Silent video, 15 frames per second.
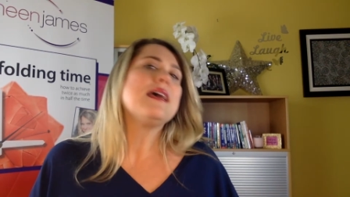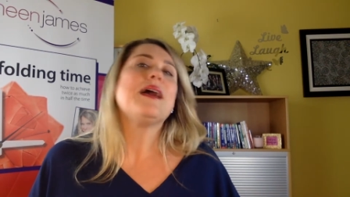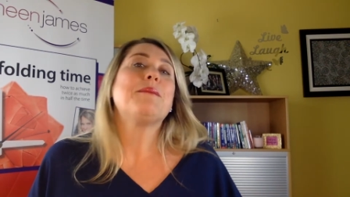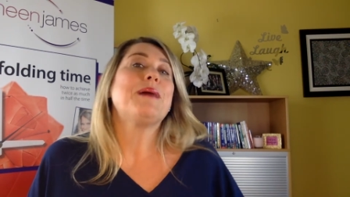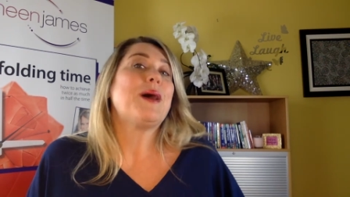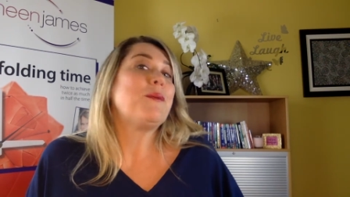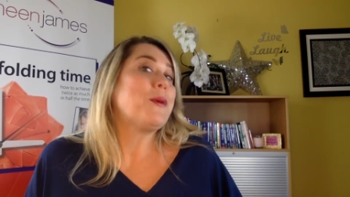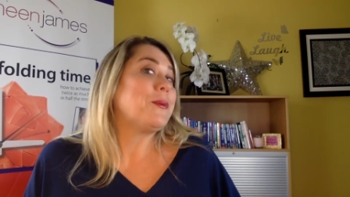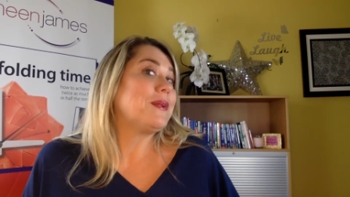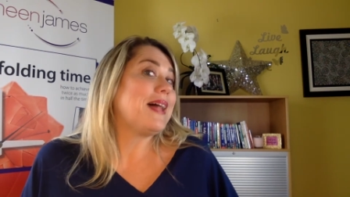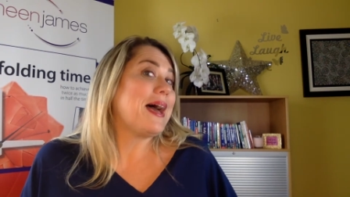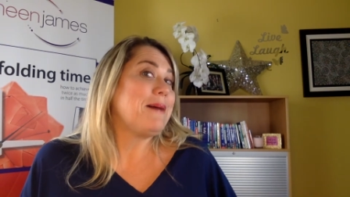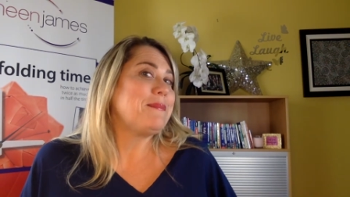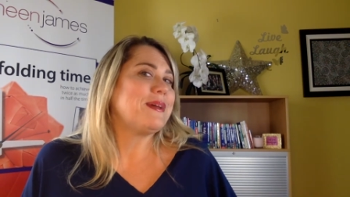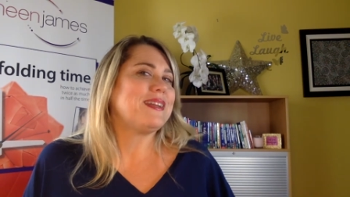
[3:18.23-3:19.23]
about what will
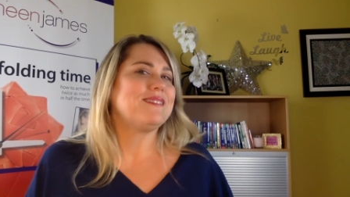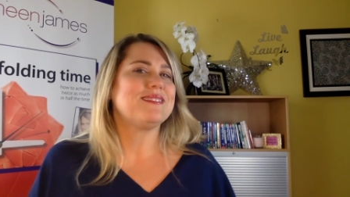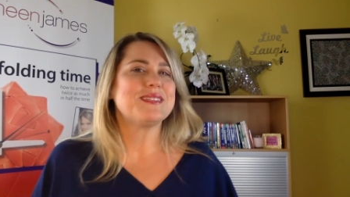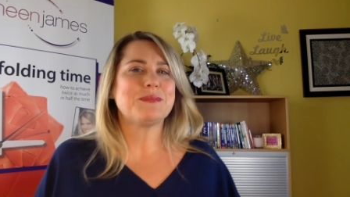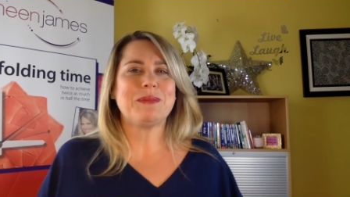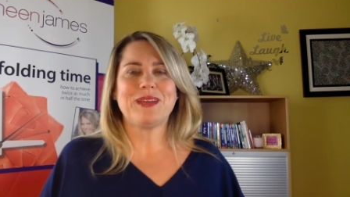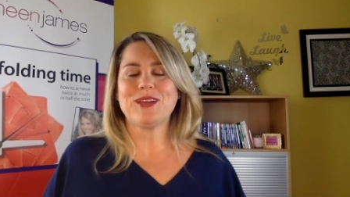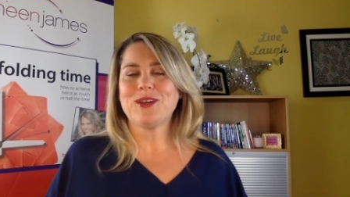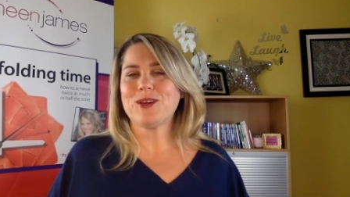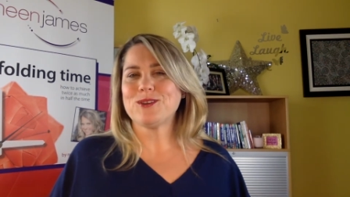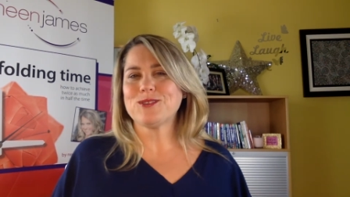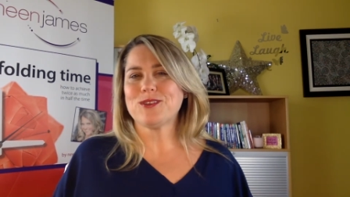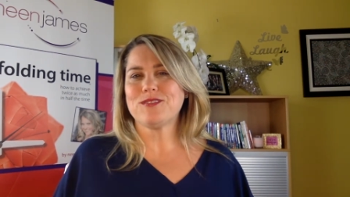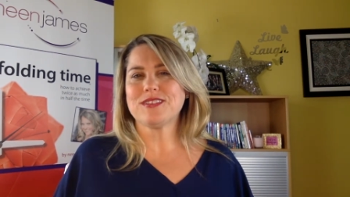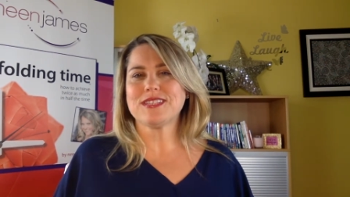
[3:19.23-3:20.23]
happen if the speaker
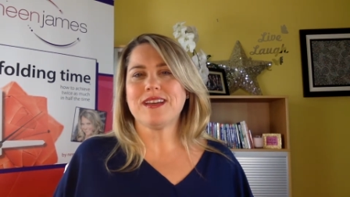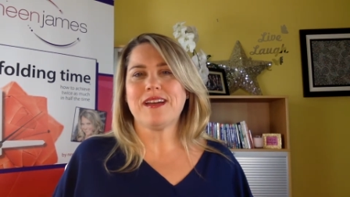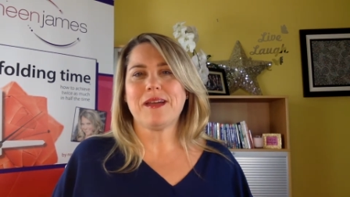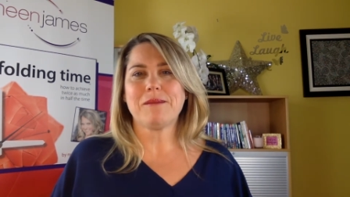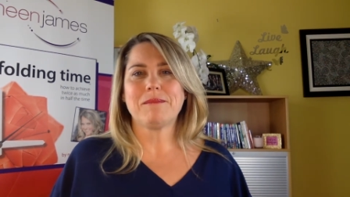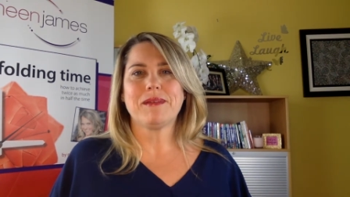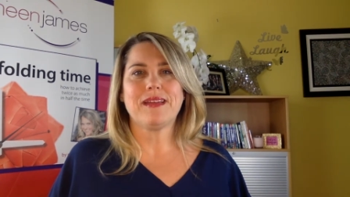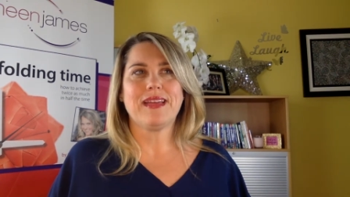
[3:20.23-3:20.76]
goes over time.